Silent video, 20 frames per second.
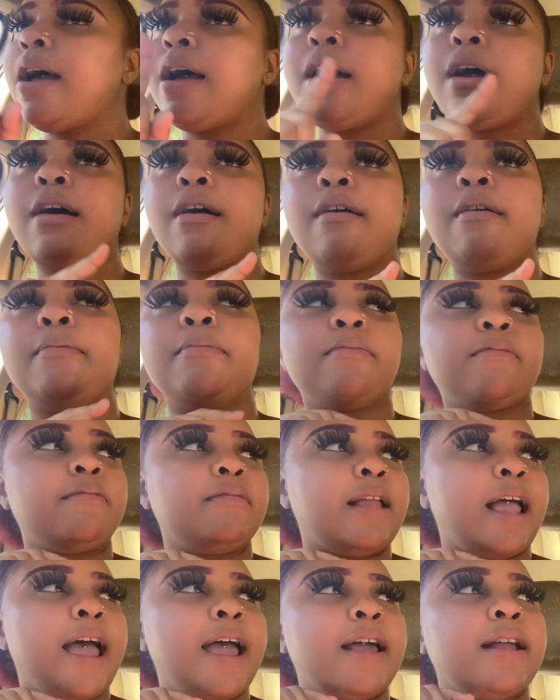um
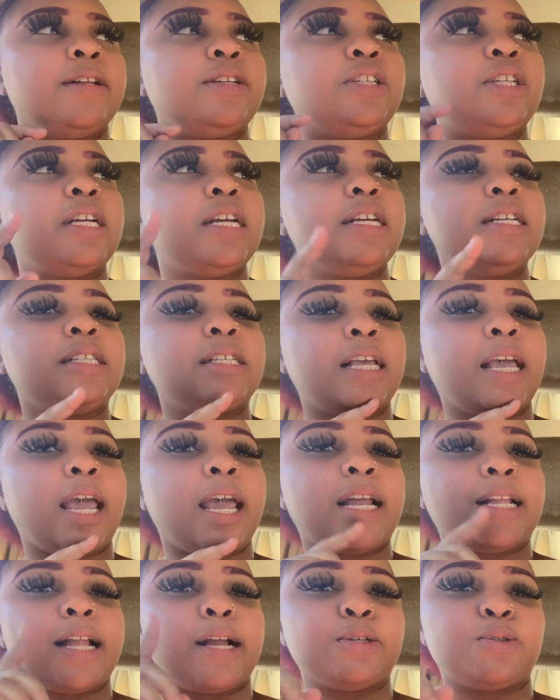that
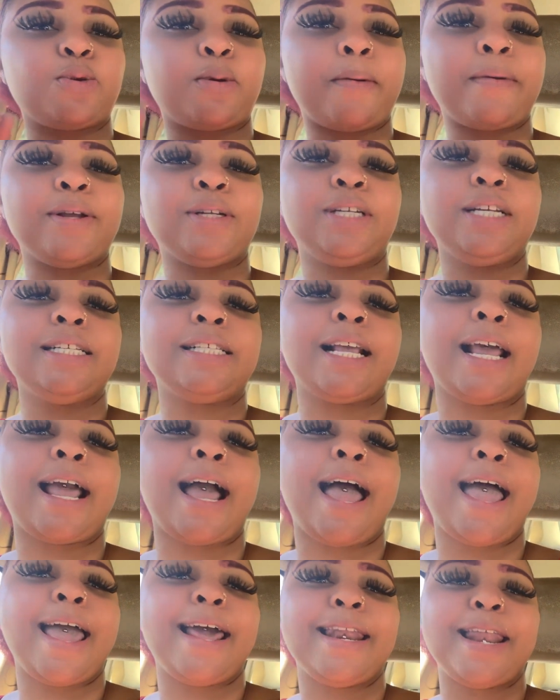cheesecake that strawberry cheesecake
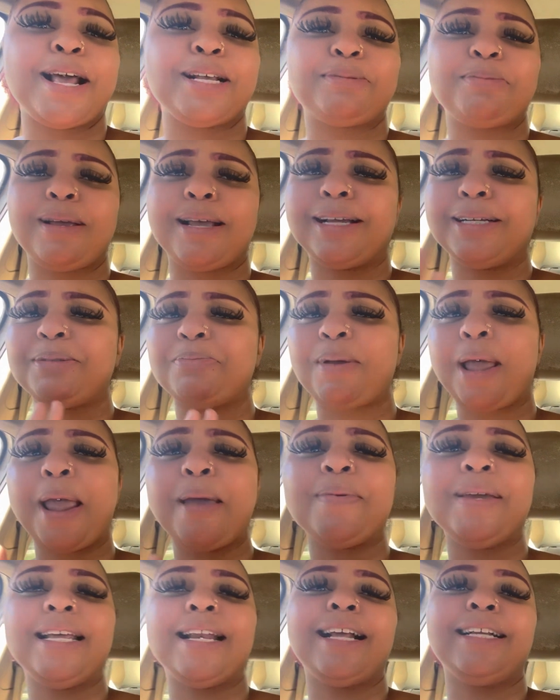i had last week because
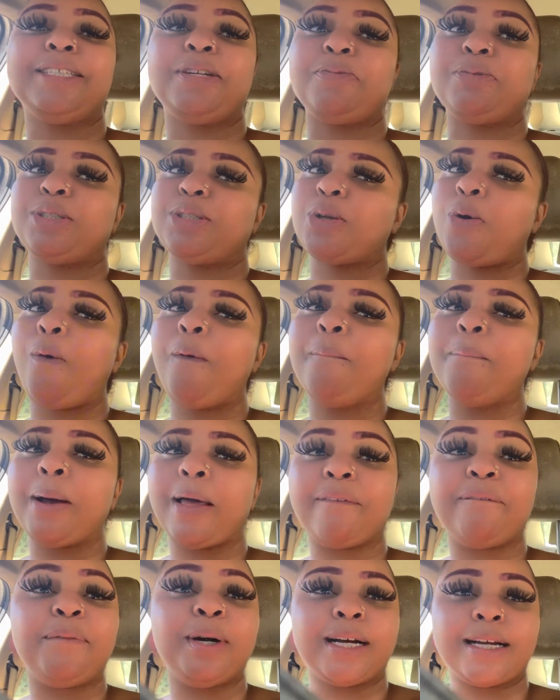baby that shit was so
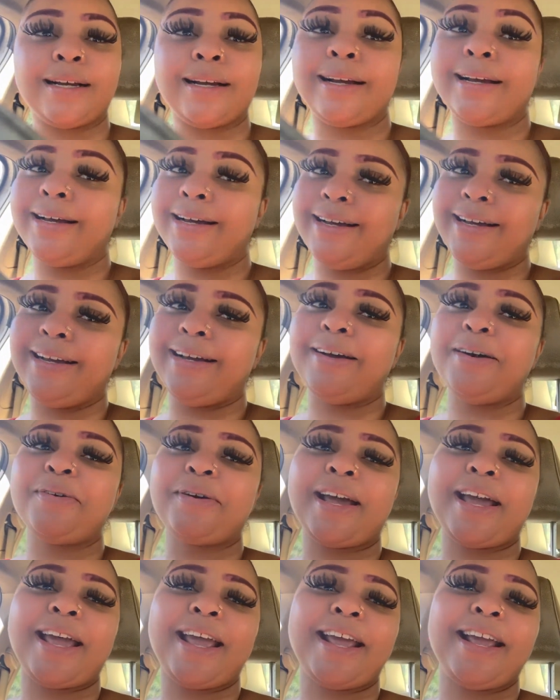motherfucking good
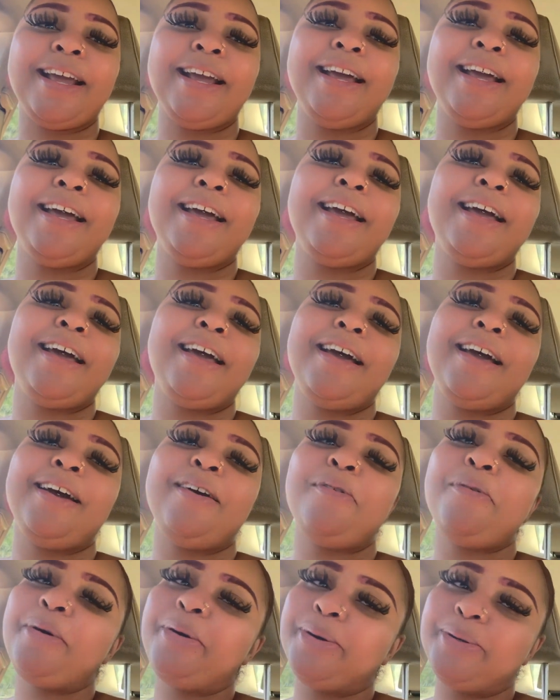okay
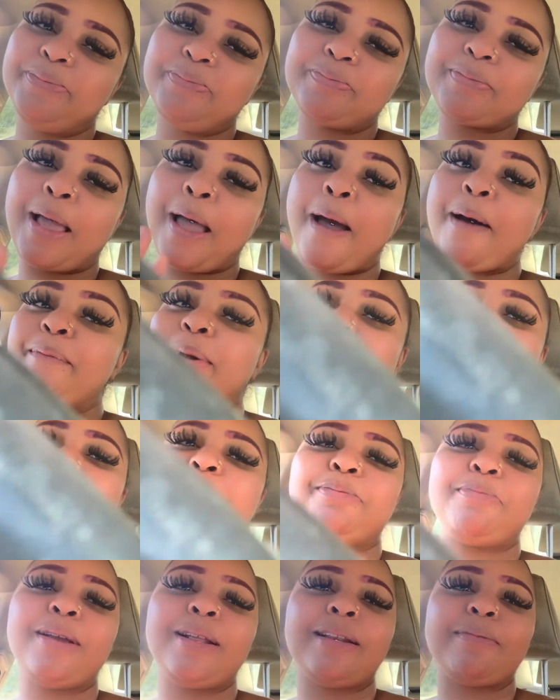Whew. I'm about to
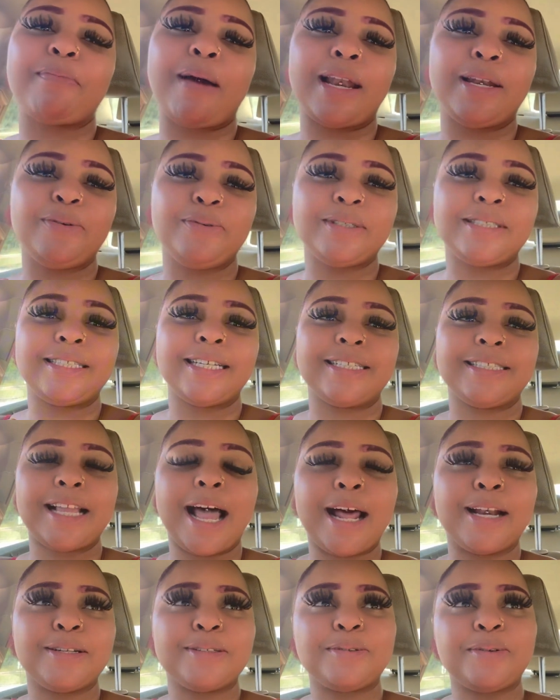spend my little six
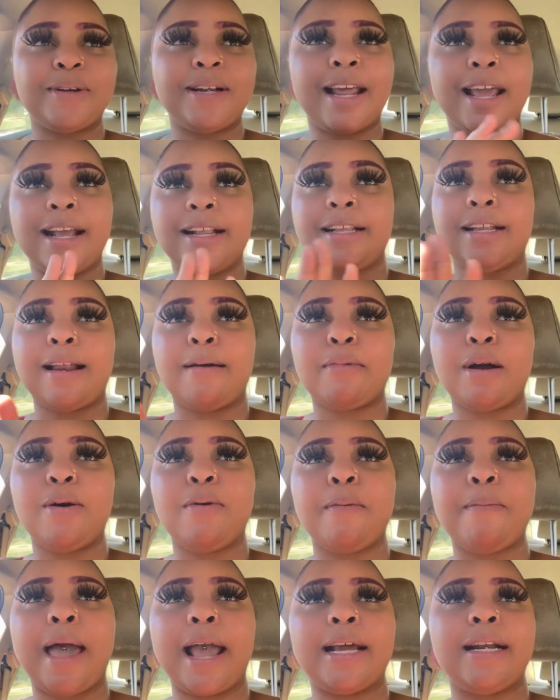dollars on that and then I'm
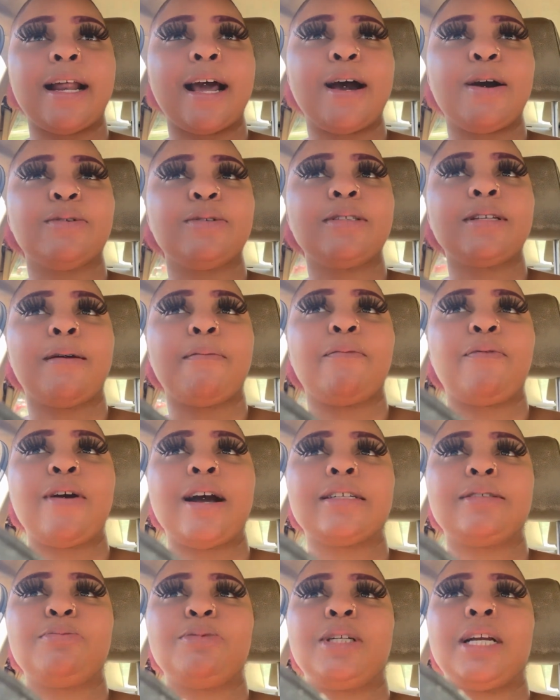going back in the house I'm
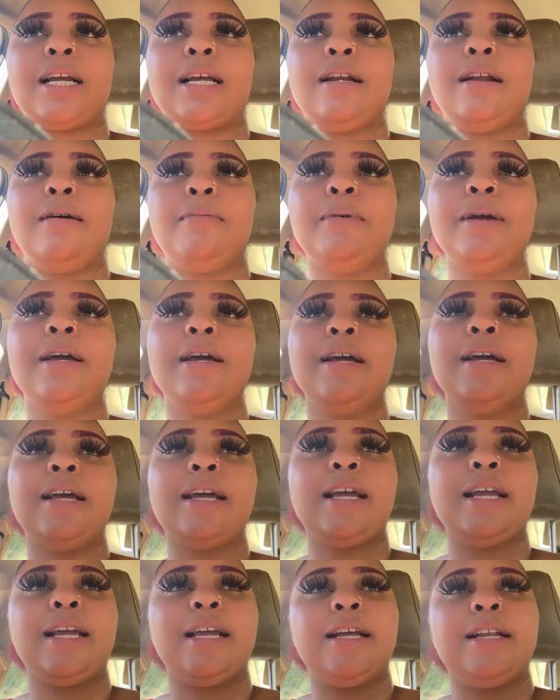frying some chicken up
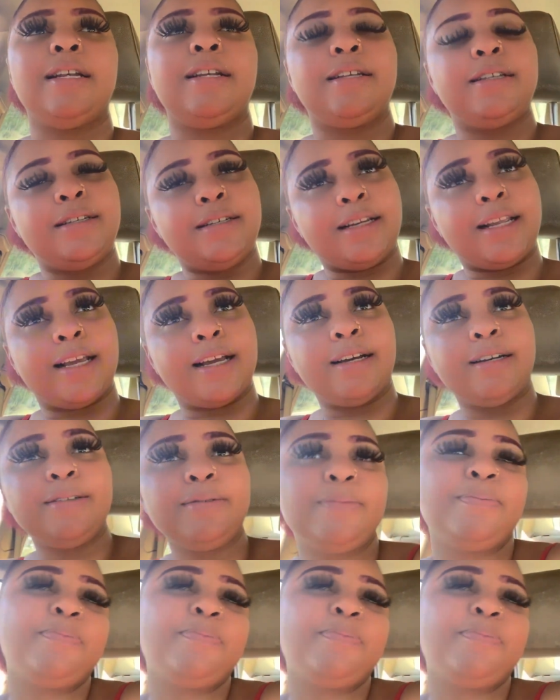and yeah